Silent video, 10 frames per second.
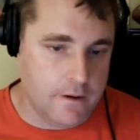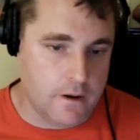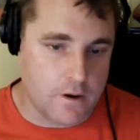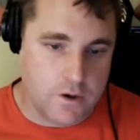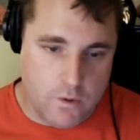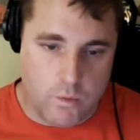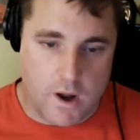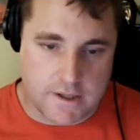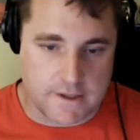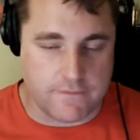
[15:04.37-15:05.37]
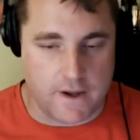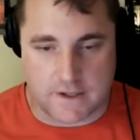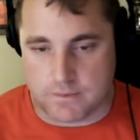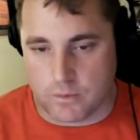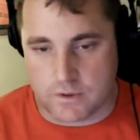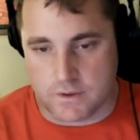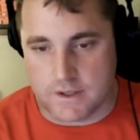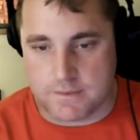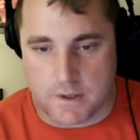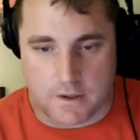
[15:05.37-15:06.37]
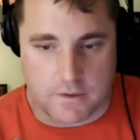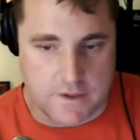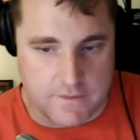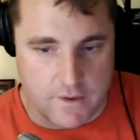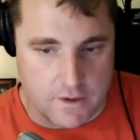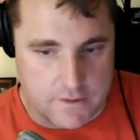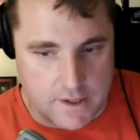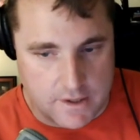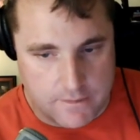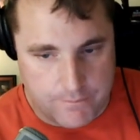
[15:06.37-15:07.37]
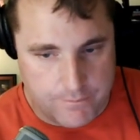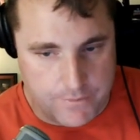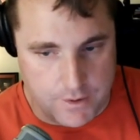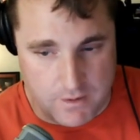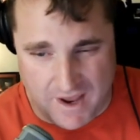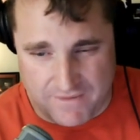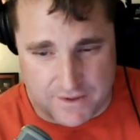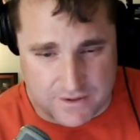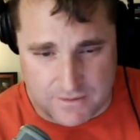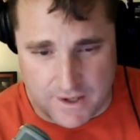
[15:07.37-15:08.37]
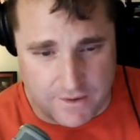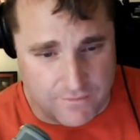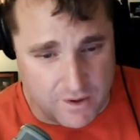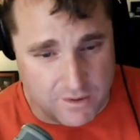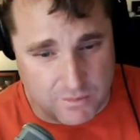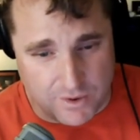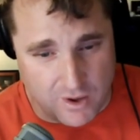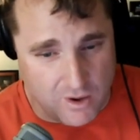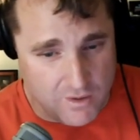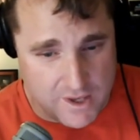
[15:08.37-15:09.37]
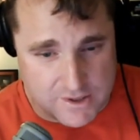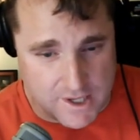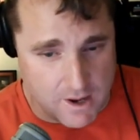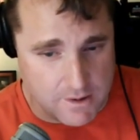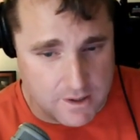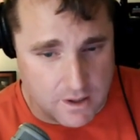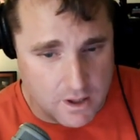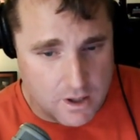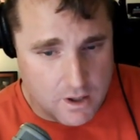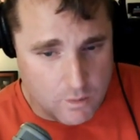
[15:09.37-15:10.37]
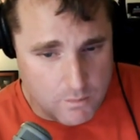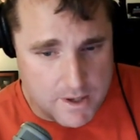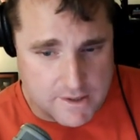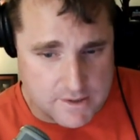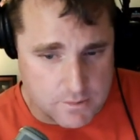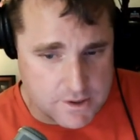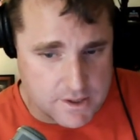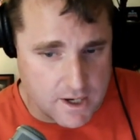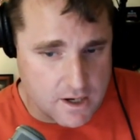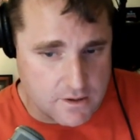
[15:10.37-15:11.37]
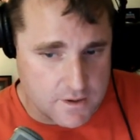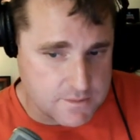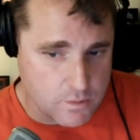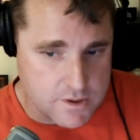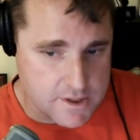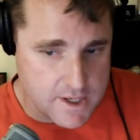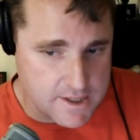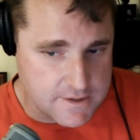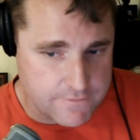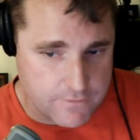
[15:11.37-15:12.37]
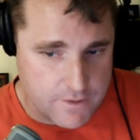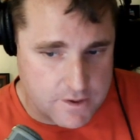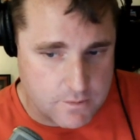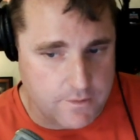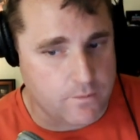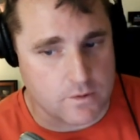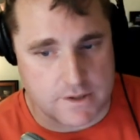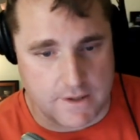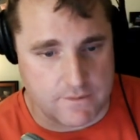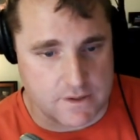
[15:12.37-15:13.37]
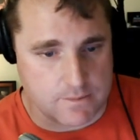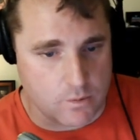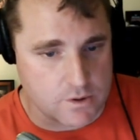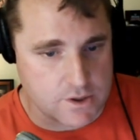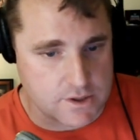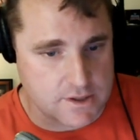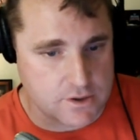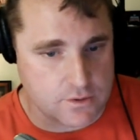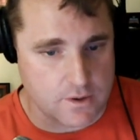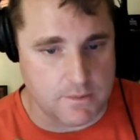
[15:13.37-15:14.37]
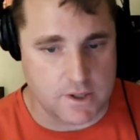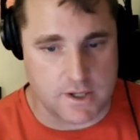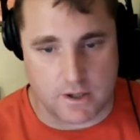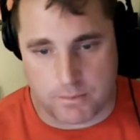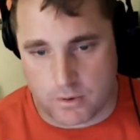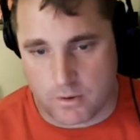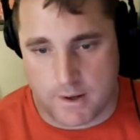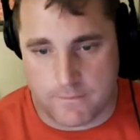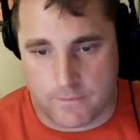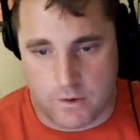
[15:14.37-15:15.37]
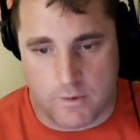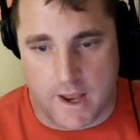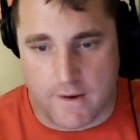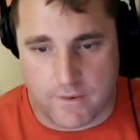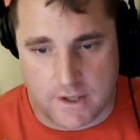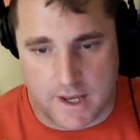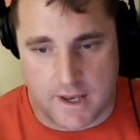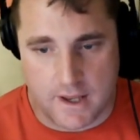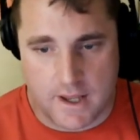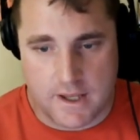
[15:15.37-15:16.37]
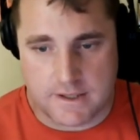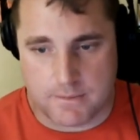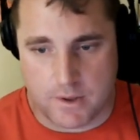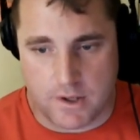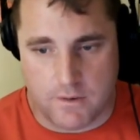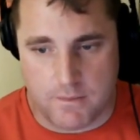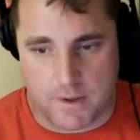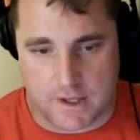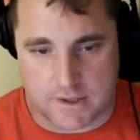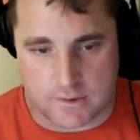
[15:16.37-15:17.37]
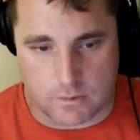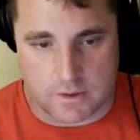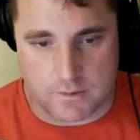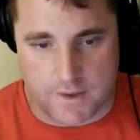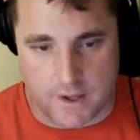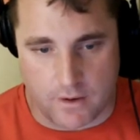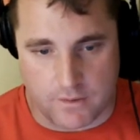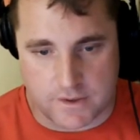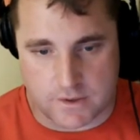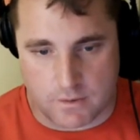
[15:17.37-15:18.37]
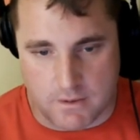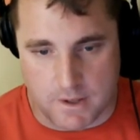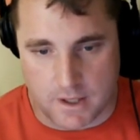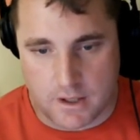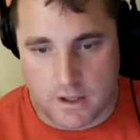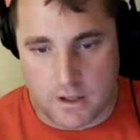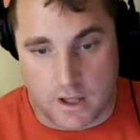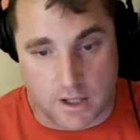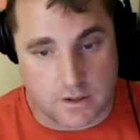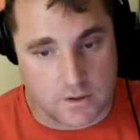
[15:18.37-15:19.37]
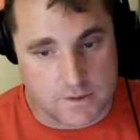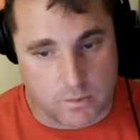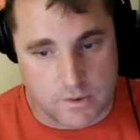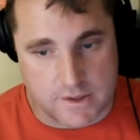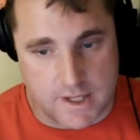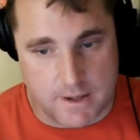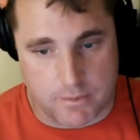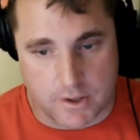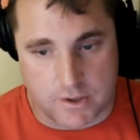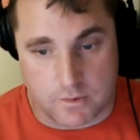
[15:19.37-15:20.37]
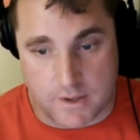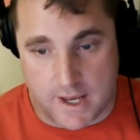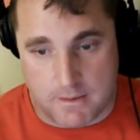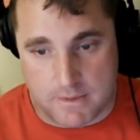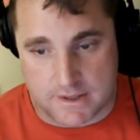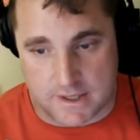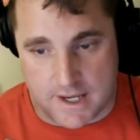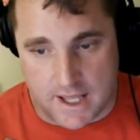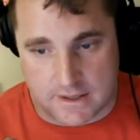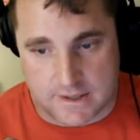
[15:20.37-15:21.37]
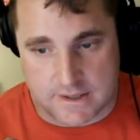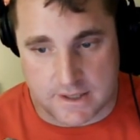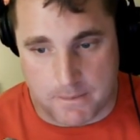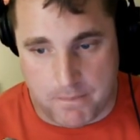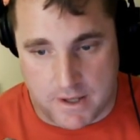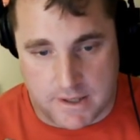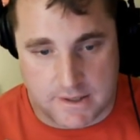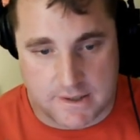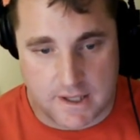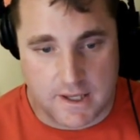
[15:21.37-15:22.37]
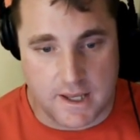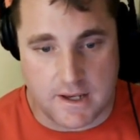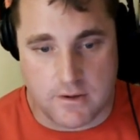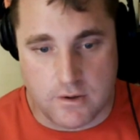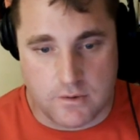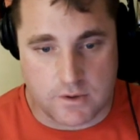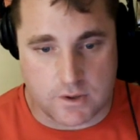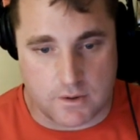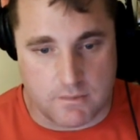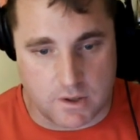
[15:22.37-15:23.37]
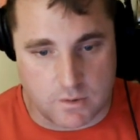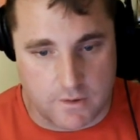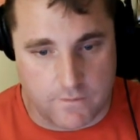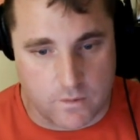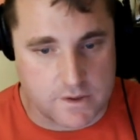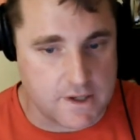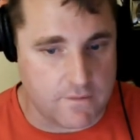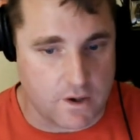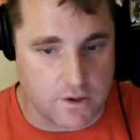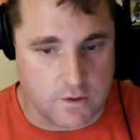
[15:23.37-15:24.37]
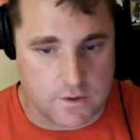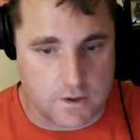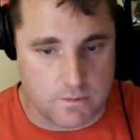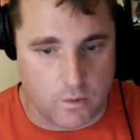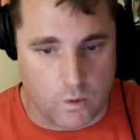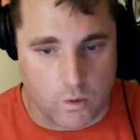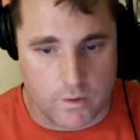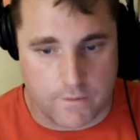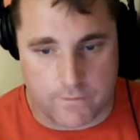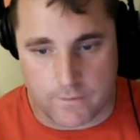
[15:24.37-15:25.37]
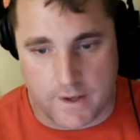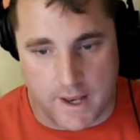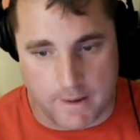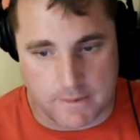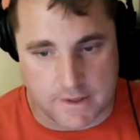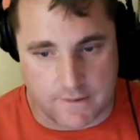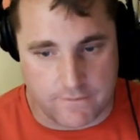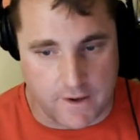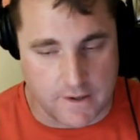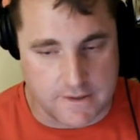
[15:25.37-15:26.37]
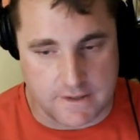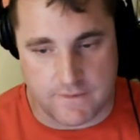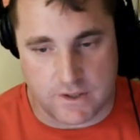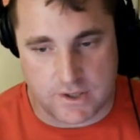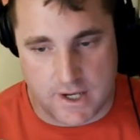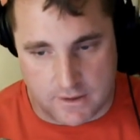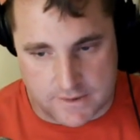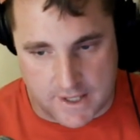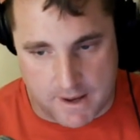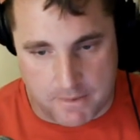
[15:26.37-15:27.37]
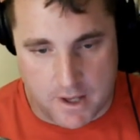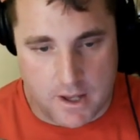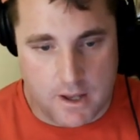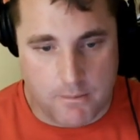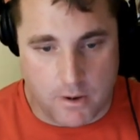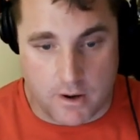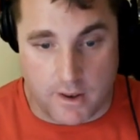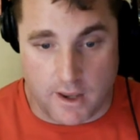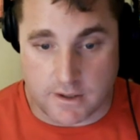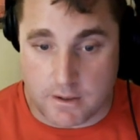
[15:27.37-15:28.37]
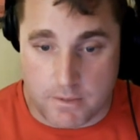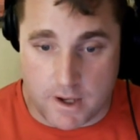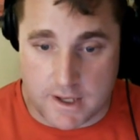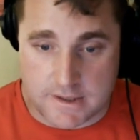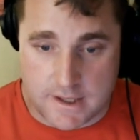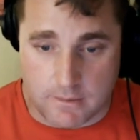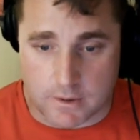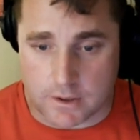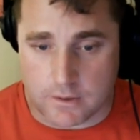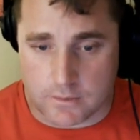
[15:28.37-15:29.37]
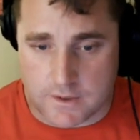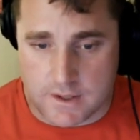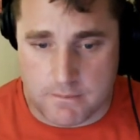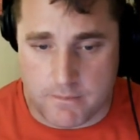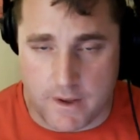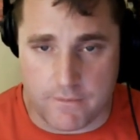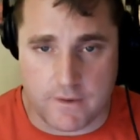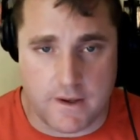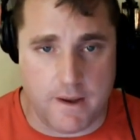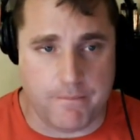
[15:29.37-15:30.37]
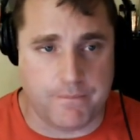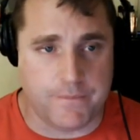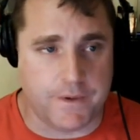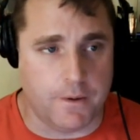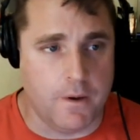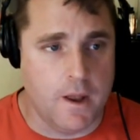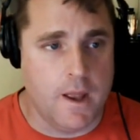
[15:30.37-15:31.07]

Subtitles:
Are you watching Fox Sports or ESPN on your TV all day? Do you have to turn down the volume with all that shouting? We'll make the switch to Locked On Sports today. It's a free 24/7 sports streaming channel programmed for you every day to bring you the biggest stories without all the screaming. Locked On Sports Today brings you can't-miss analysis, opinions, and news streaming 24/7 on YouTube or the free Amazon Fire TV channels app, part of the Locked On Podcast Network, your team every day. So